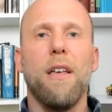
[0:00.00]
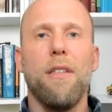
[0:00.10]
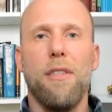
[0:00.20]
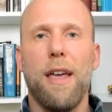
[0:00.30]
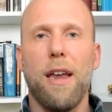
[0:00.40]

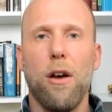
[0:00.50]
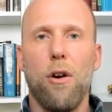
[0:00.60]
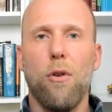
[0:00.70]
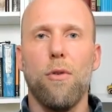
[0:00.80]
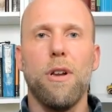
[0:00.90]
they
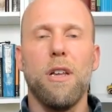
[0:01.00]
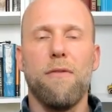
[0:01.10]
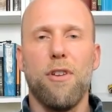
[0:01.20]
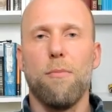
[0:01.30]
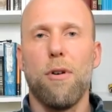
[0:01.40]
own
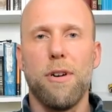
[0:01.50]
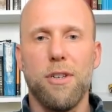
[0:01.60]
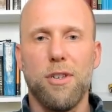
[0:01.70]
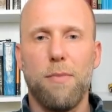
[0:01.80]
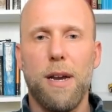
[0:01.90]
if they're
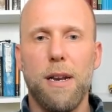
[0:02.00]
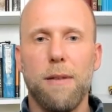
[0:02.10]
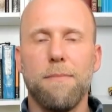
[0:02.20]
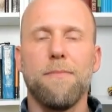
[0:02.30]
participating.